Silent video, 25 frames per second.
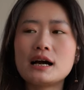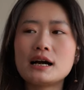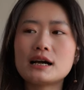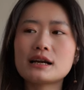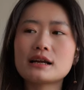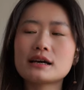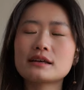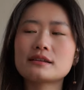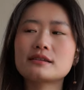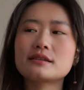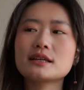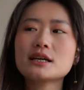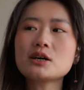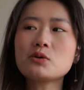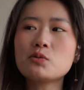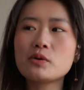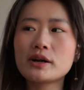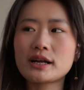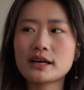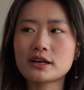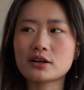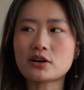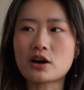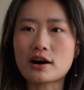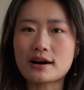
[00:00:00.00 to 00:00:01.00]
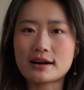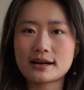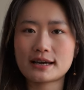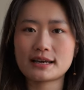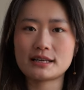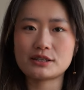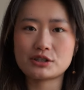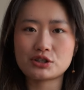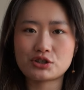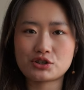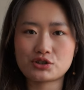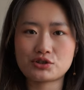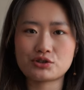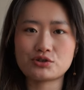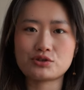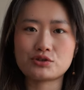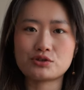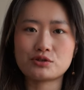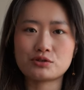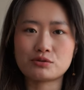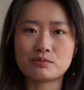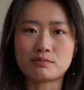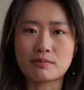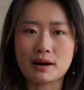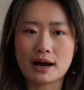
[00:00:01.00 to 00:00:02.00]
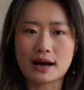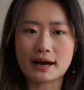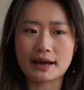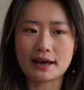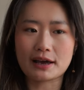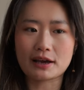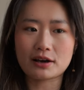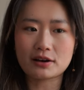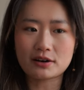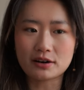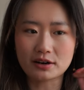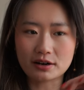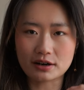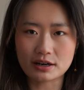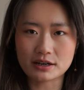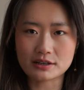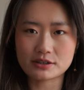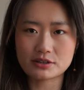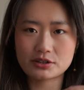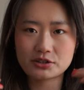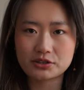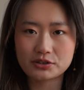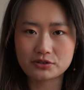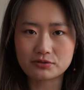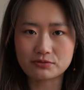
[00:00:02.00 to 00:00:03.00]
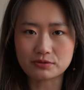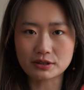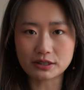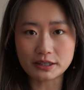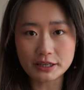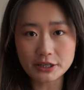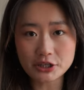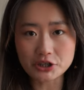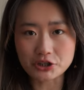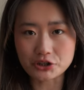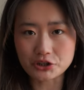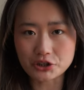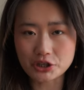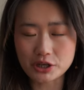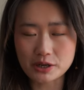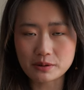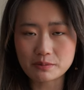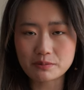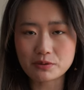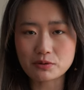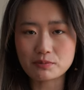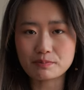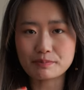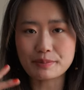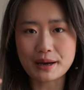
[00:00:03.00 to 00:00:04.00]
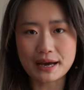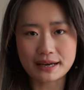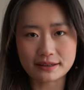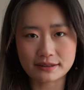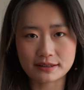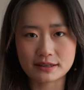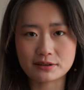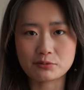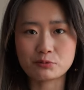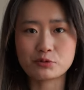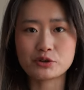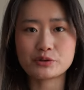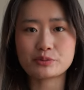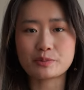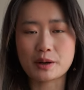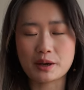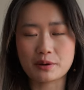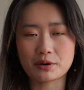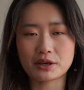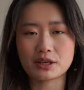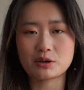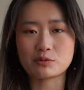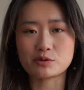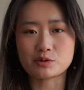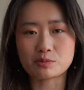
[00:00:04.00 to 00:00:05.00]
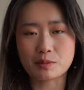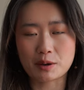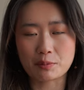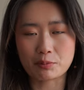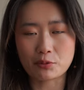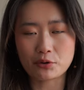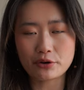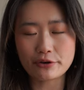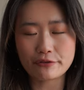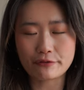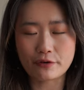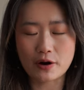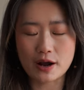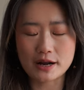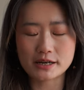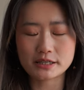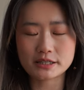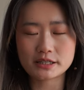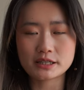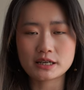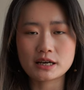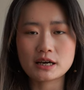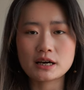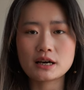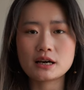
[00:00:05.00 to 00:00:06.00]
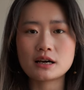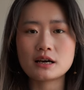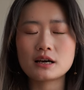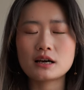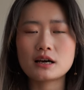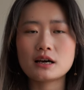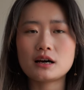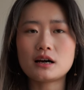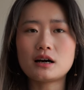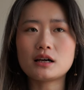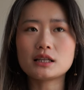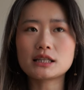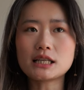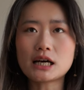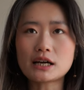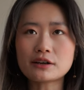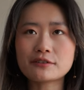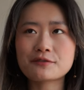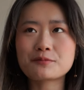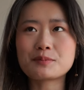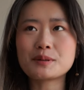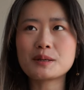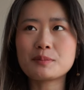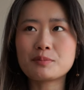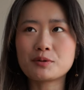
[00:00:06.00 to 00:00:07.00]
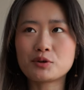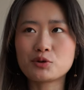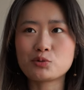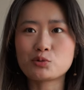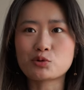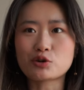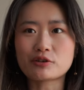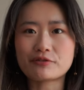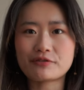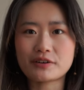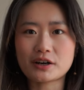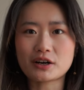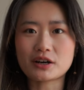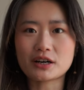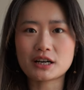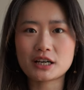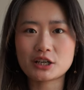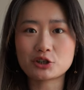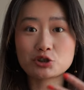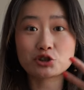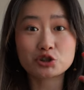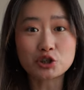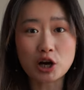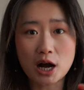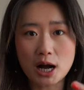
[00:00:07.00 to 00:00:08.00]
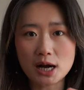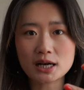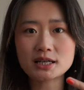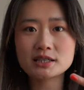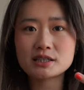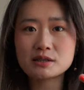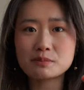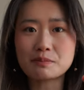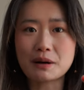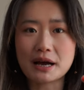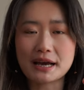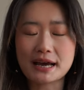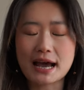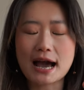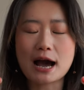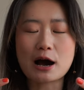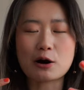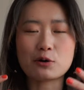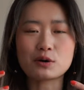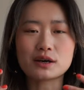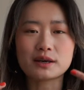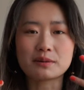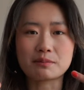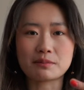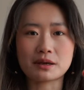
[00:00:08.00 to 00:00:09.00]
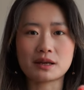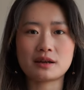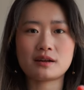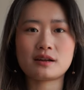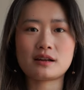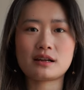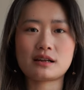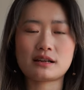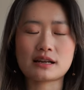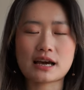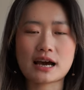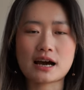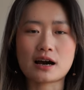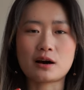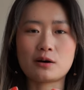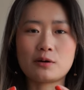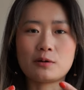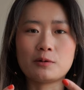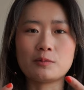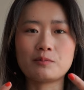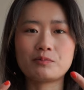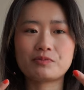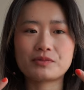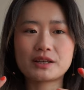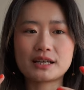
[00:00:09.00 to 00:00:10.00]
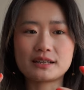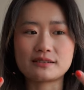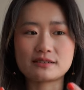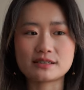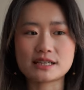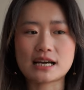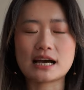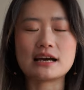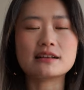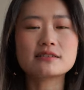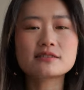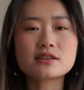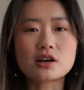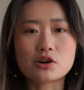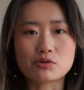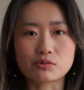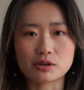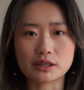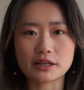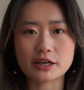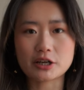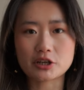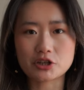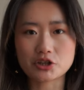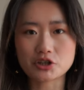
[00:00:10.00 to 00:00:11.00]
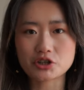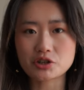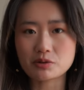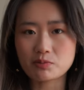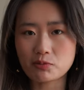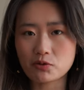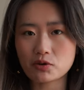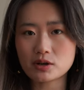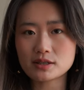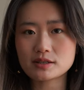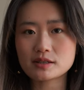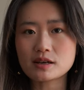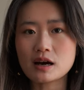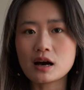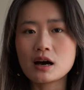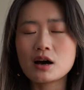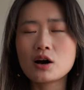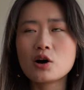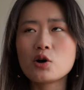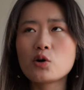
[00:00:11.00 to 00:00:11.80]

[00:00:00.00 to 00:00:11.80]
And I think when I got into my current relationship, back then was my, he was my boyfriend, a lot of people were very shocked by how committed and how intense our relationship was.